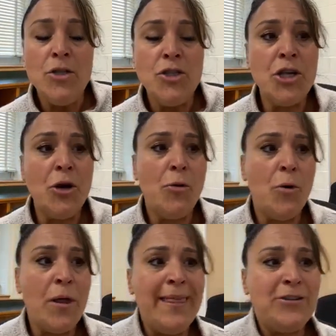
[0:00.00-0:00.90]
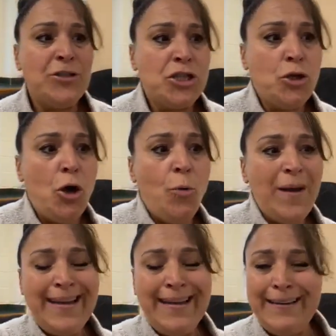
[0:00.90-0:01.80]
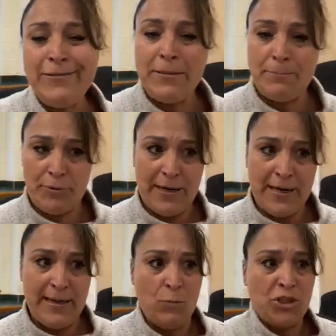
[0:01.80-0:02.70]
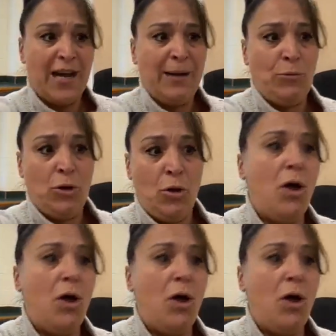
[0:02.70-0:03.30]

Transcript: so there's coherent breathing which i will